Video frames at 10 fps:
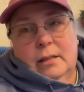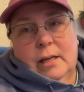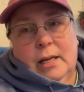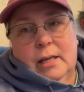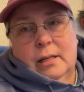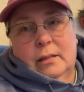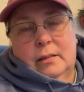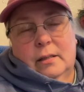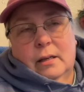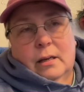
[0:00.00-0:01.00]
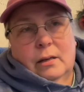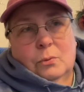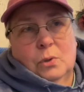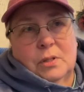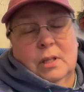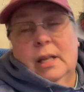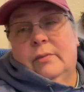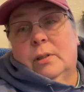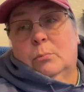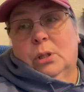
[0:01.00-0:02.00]
it uh, was
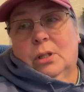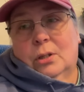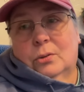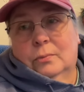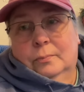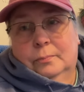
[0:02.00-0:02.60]
11 below